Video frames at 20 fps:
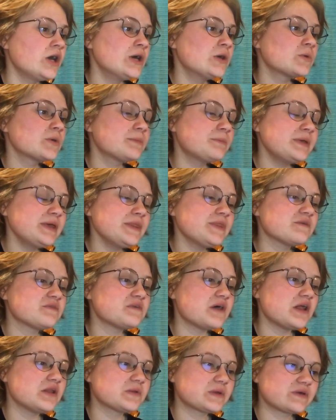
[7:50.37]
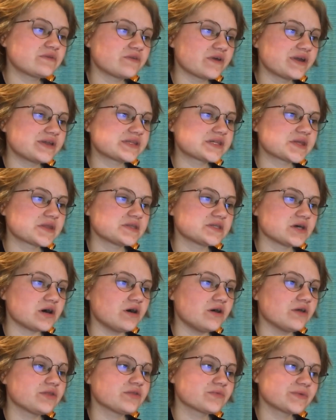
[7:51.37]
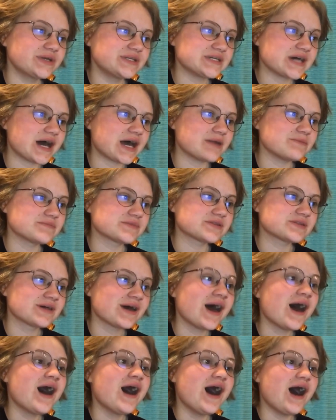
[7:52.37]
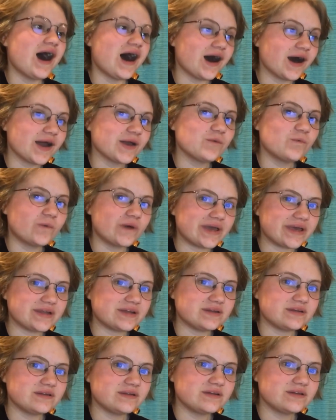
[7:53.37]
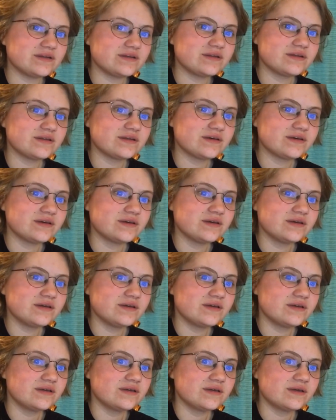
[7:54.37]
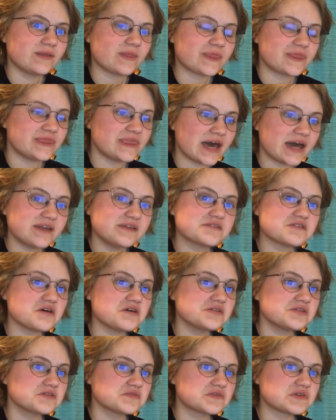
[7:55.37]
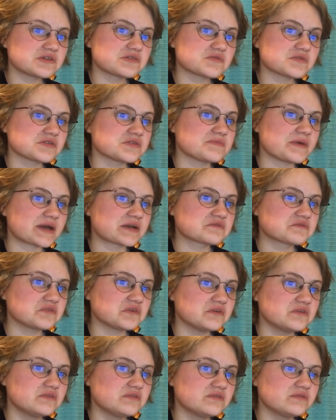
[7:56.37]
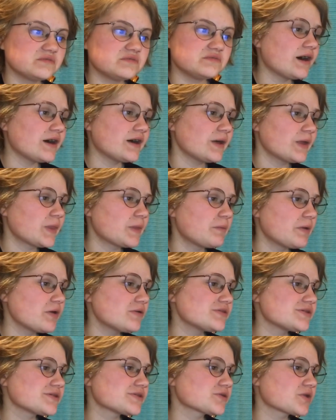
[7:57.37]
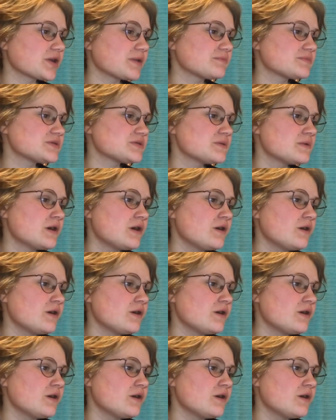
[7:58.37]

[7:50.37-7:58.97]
Repeat the following phrase to the doll 3 times. I win. That is also disrespectful. The postscript.